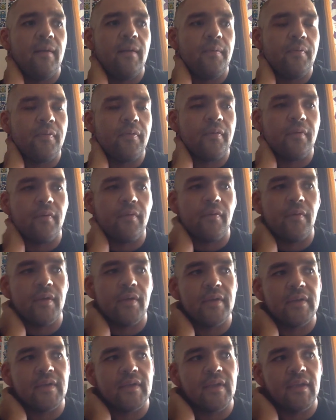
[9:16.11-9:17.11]

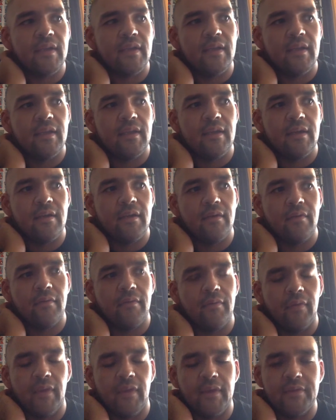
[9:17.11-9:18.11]
pretty
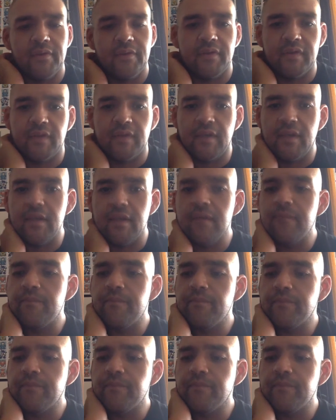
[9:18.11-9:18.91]
religiously.